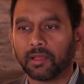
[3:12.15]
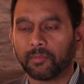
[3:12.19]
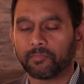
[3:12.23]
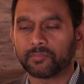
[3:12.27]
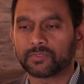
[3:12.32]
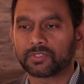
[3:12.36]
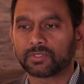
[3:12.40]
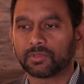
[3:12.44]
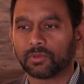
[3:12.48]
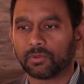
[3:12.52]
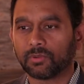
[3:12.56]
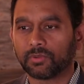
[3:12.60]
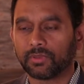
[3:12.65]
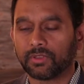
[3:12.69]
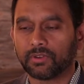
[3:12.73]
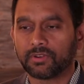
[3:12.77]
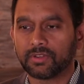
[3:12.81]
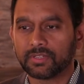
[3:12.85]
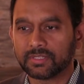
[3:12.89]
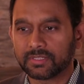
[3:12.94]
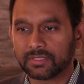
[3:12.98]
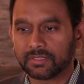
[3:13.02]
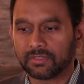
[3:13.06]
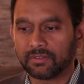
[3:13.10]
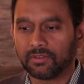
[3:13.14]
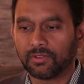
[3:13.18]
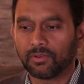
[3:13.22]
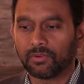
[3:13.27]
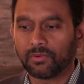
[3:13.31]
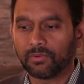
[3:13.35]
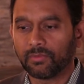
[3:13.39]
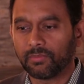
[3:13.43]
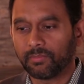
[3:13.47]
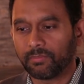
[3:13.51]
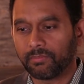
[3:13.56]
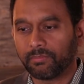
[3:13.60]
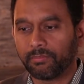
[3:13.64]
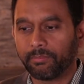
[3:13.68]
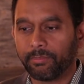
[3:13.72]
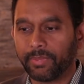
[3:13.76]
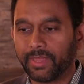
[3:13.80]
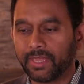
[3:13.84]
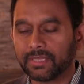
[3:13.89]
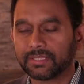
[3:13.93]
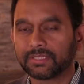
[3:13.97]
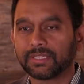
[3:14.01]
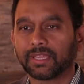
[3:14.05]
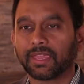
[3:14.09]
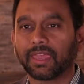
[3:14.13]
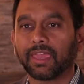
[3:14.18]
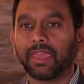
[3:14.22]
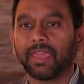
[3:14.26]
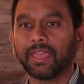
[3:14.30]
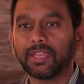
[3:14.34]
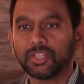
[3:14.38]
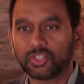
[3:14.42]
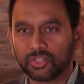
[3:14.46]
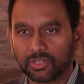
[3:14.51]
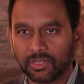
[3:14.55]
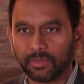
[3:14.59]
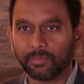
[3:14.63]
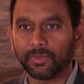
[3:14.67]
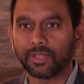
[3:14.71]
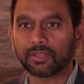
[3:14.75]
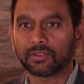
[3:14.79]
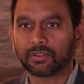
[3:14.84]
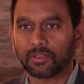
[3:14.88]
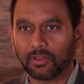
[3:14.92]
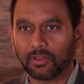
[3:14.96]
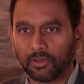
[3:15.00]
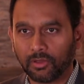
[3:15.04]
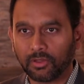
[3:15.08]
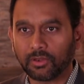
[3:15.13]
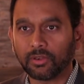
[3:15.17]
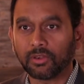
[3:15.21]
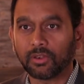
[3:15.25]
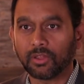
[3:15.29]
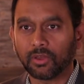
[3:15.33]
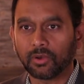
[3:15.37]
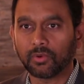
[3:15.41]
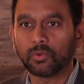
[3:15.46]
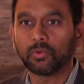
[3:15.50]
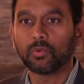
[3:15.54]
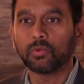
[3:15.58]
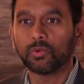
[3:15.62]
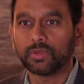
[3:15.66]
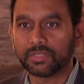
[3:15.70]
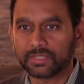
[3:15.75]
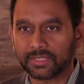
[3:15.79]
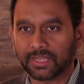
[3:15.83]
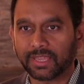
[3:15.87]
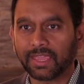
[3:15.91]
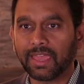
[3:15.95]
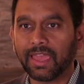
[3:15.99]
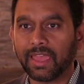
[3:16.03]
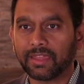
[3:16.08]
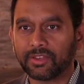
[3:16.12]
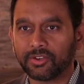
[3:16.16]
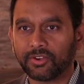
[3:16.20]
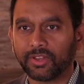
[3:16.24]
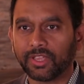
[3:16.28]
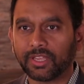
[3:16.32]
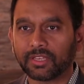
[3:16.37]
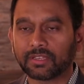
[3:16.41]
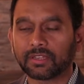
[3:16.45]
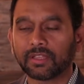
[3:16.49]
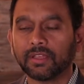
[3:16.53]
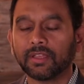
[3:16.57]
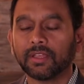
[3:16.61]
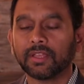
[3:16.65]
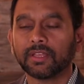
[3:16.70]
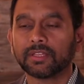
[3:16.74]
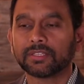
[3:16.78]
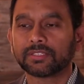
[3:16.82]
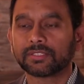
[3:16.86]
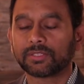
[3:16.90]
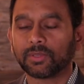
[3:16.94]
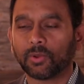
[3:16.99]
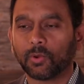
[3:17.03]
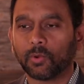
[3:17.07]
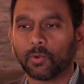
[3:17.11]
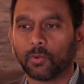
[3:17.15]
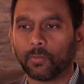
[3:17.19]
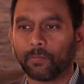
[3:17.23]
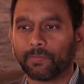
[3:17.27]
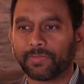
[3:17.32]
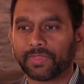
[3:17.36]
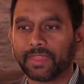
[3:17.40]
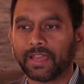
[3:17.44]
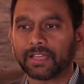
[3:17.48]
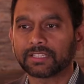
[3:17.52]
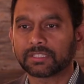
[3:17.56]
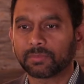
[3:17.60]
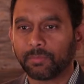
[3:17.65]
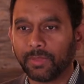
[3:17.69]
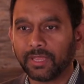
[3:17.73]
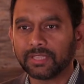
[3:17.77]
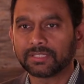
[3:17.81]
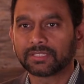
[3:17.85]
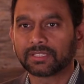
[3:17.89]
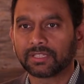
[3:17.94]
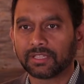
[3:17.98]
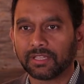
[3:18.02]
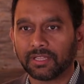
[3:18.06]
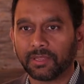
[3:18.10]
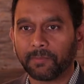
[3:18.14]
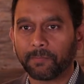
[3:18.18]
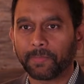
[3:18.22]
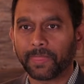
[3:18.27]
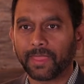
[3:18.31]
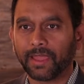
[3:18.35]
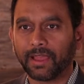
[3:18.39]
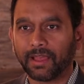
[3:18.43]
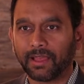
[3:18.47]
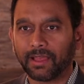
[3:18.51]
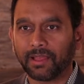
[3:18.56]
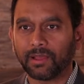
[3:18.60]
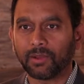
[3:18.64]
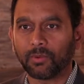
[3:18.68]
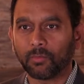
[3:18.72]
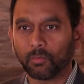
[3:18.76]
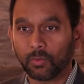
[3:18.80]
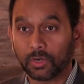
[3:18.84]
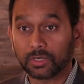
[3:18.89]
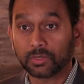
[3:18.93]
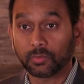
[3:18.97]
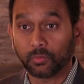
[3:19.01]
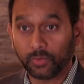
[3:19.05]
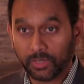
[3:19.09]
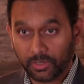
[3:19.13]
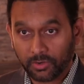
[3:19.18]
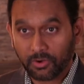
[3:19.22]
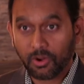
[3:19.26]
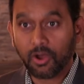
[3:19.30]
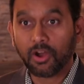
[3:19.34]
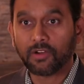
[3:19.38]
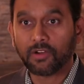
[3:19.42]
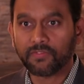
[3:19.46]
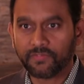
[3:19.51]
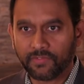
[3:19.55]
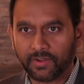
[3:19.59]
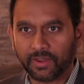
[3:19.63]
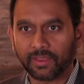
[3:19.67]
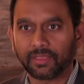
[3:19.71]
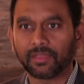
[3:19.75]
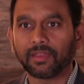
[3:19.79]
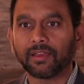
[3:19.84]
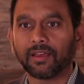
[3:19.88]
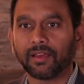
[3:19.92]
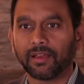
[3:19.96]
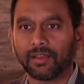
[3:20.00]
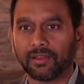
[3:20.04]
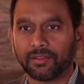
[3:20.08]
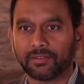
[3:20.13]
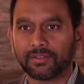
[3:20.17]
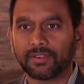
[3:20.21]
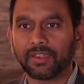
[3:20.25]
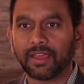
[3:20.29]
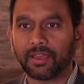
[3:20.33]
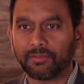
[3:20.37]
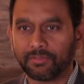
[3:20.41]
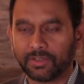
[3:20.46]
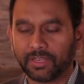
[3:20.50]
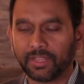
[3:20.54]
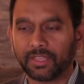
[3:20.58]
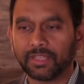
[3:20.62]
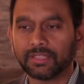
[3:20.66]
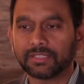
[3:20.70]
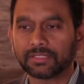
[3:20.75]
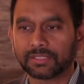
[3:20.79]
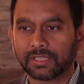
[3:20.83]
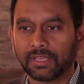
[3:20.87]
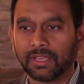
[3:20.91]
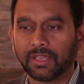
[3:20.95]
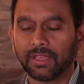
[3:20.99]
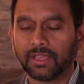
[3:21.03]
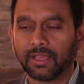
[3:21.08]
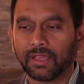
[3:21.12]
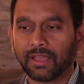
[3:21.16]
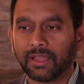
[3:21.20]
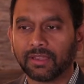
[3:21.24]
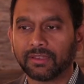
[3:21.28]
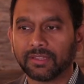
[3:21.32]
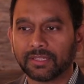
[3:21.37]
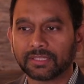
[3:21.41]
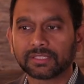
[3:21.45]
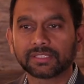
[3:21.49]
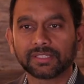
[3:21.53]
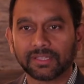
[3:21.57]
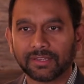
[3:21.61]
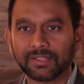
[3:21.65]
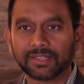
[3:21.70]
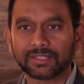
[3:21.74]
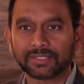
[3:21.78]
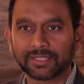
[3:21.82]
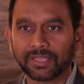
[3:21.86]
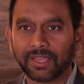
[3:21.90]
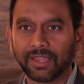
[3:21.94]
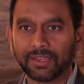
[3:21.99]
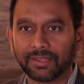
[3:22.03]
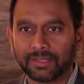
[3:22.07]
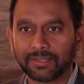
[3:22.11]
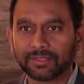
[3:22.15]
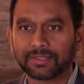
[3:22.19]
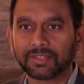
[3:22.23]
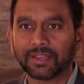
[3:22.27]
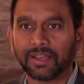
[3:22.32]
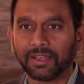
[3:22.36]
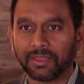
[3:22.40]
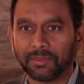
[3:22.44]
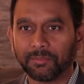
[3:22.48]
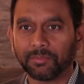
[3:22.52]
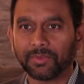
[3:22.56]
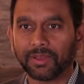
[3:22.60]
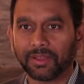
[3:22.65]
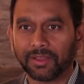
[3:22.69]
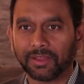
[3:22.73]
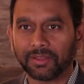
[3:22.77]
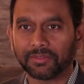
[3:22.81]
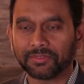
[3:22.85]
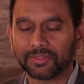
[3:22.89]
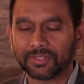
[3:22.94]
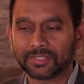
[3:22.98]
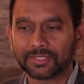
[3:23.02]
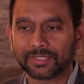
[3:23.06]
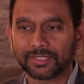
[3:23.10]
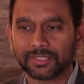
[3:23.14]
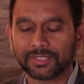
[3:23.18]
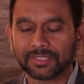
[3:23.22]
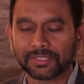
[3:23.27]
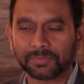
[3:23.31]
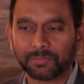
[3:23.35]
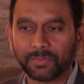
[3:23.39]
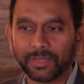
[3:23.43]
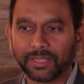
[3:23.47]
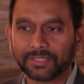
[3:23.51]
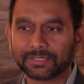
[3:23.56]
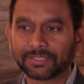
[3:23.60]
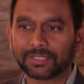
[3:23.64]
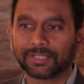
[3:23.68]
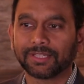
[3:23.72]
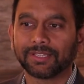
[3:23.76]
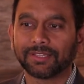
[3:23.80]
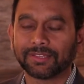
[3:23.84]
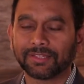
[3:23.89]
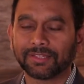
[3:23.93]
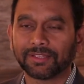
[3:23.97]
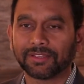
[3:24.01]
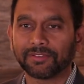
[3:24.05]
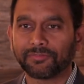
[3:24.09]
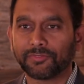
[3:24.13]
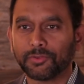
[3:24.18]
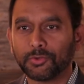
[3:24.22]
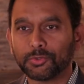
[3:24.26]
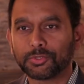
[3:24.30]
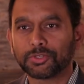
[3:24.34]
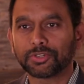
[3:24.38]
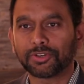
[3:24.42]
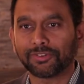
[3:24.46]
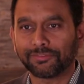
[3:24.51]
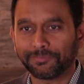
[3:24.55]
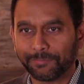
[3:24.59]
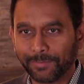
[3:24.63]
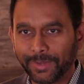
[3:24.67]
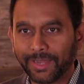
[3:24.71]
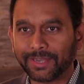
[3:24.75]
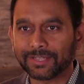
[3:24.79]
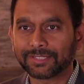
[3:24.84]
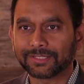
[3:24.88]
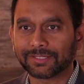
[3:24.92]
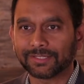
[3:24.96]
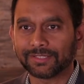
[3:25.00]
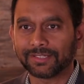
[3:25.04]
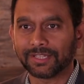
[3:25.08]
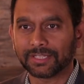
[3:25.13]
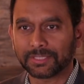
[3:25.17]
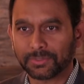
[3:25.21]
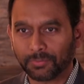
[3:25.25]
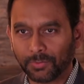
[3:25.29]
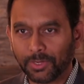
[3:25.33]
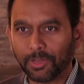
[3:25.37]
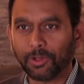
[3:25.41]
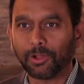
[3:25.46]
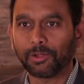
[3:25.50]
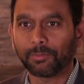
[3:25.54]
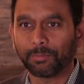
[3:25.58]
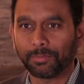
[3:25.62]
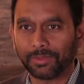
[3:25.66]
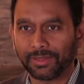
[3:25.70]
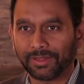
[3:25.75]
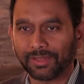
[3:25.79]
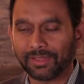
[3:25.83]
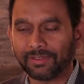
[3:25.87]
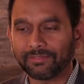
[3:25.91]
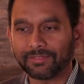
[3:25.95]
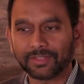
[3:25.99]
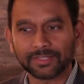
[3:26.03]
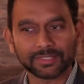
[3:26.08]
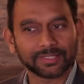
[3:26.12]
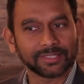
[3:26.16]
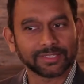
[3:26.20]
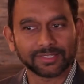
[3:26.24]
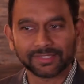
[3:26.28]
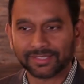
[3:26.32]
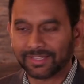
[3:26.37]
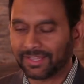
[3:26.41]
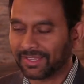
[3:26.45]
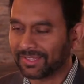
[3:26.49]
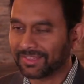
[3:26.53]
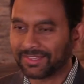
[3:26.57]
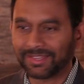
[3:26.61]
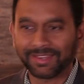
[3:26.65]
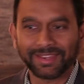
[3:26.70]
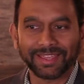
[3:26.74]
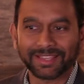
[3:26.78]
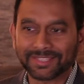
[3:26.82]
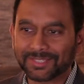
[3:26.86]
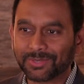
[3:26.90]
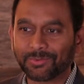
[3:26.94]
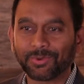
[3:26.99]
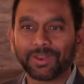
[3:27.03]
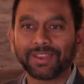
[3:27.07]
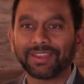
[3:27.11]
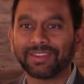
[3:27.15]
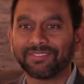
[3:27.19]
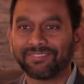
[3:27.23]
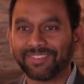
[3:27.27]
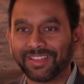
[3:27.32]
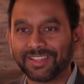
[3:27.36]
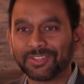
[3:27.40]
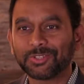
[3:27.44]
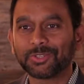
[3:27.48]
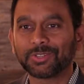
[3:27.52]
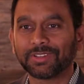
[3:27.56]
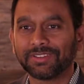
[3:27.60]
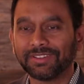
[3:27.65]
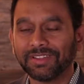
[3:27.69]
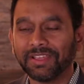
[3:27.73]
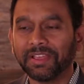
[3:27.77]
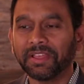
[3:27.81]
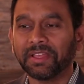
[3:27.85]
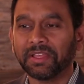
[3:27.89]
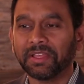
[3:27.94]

So there is no basic age limit on who is a candidate. So that's basically what we are offering nowadays. And it's an exciting time. This is basically the future of medicine. We all believe this is like the next great invention,